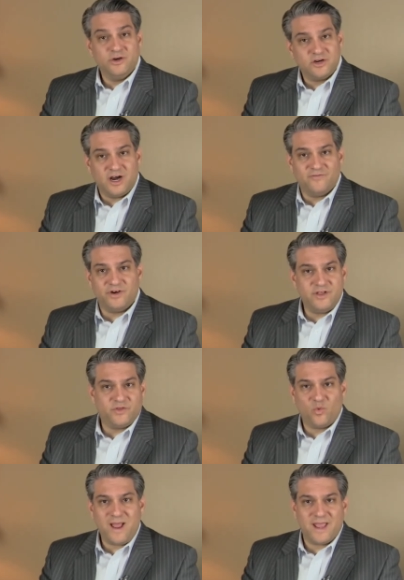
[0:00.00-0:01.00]
You're covered
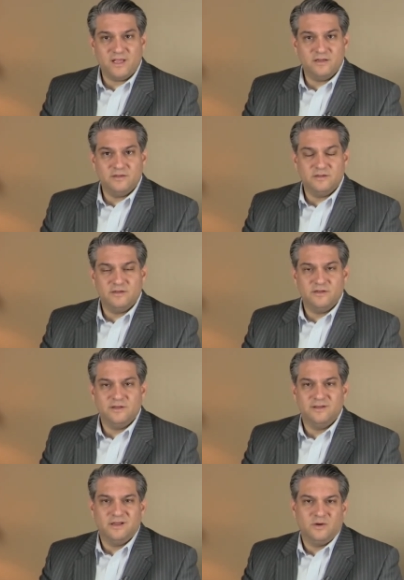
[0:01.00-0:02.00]
either way.
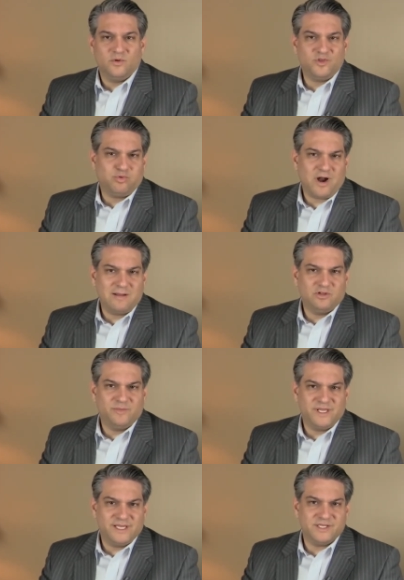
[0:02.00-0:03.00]
Well, the
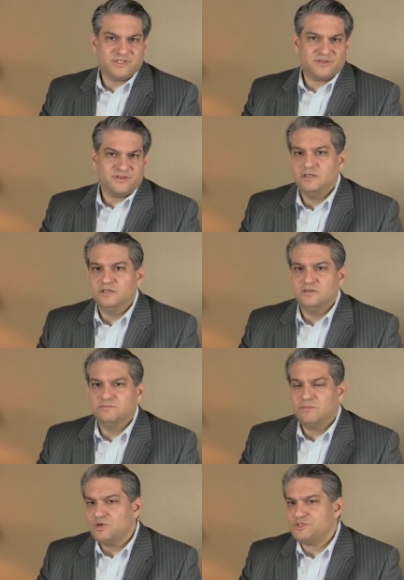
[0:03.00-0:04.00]
problem is
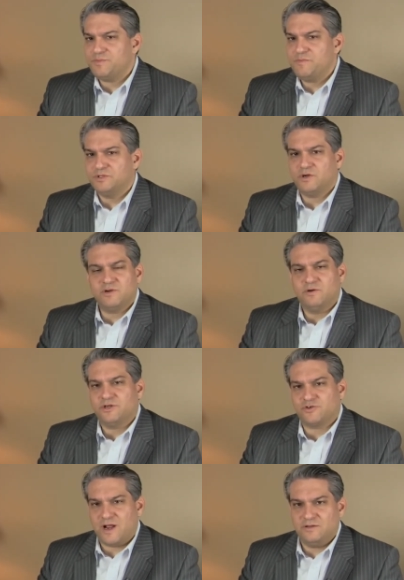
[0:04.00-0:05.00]
most people don't go
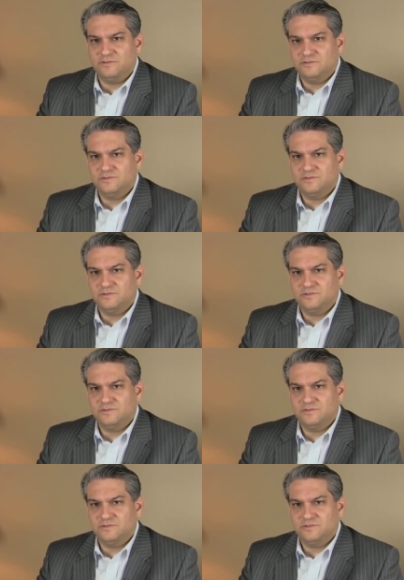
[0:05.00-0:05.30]
to trial.